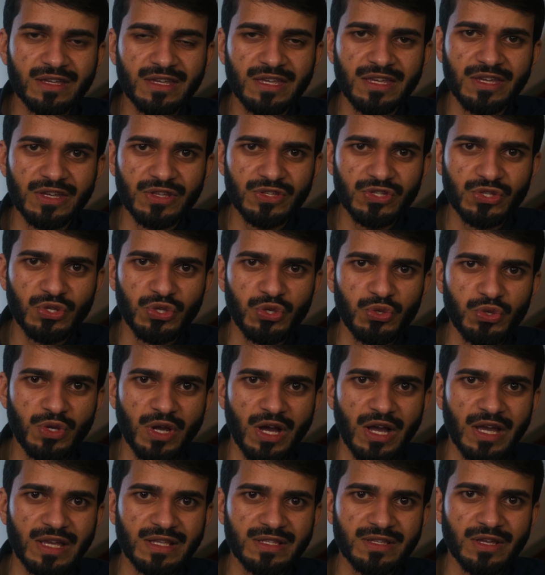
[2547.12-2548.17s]
here's to you
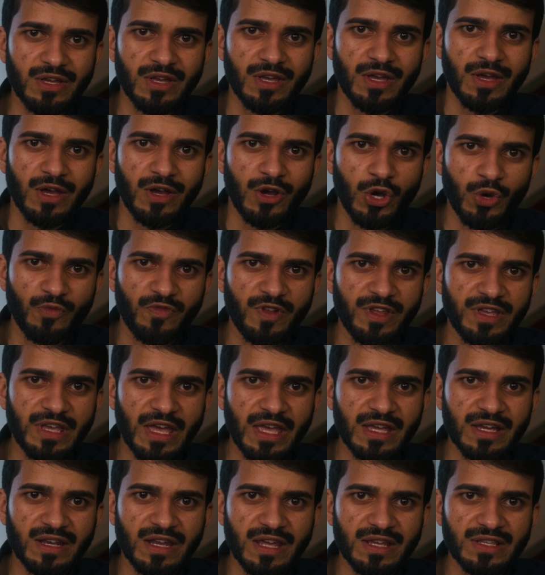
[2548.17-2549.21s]
guys, hopefully
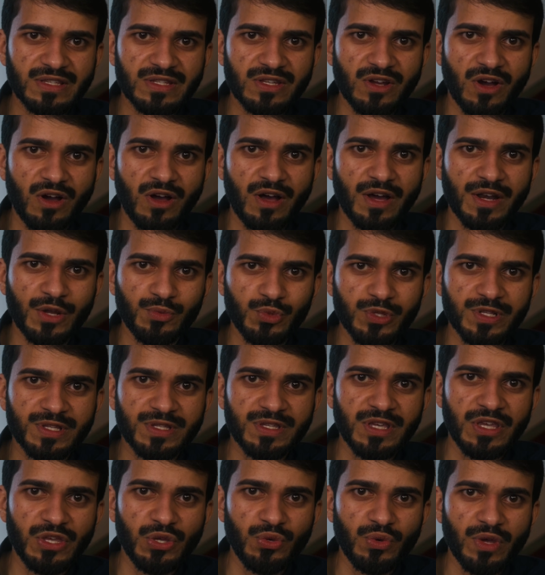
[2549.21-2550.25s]
getting an A star, and I will
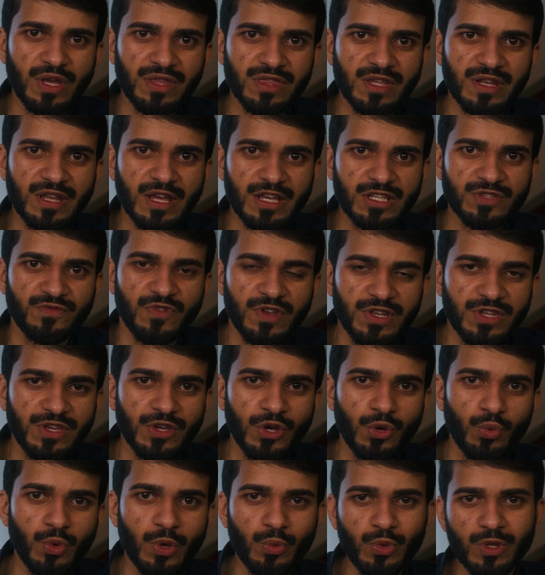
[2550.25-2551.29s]
see you in the next
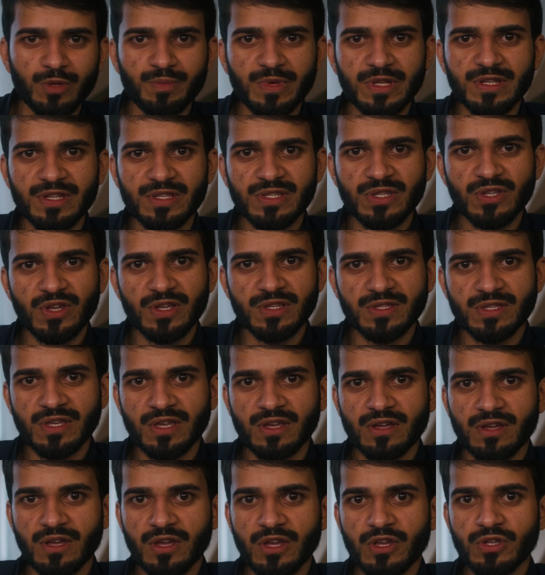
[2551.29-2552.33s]
video where we'll be
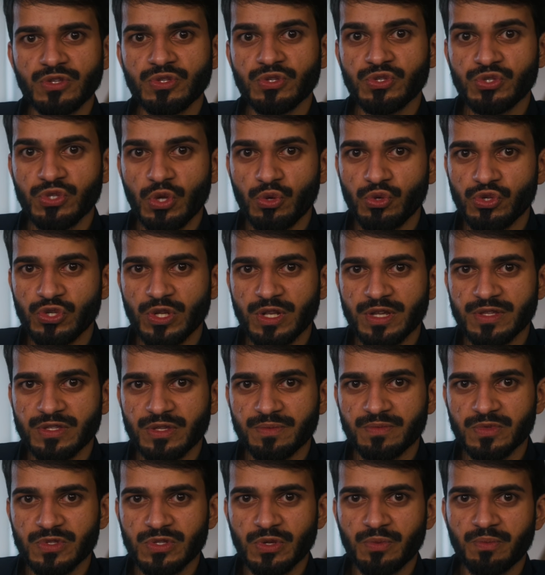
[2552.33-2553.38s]
discussing
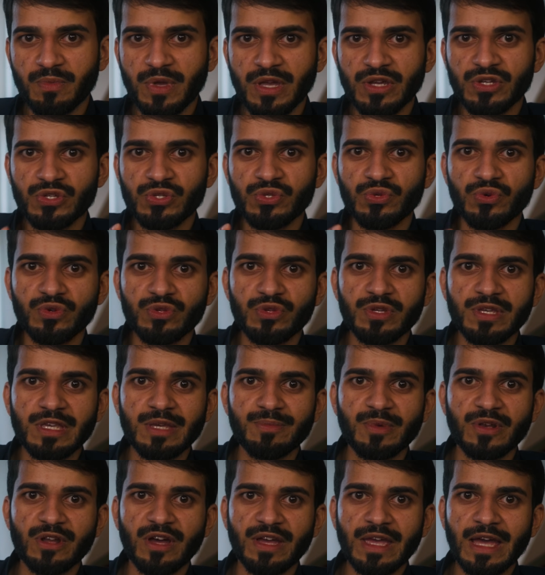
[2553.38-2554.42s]
socialism. So make sure you
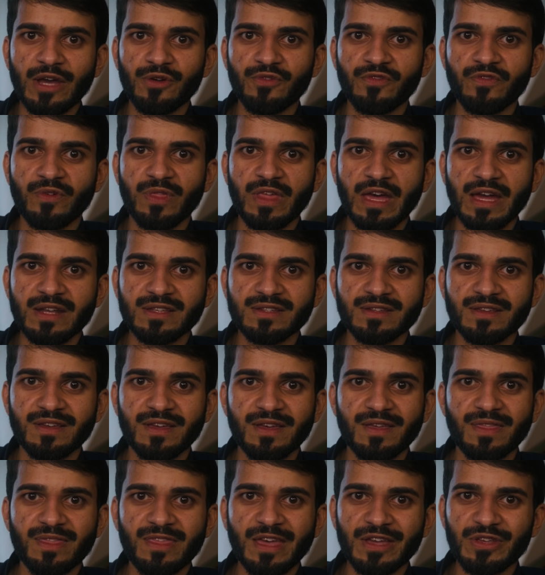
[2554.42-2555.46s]
keep an eye out for that.
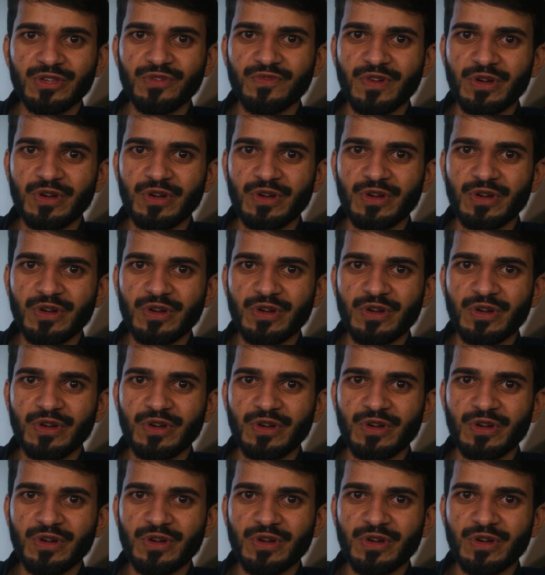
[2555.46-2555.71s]
Thank you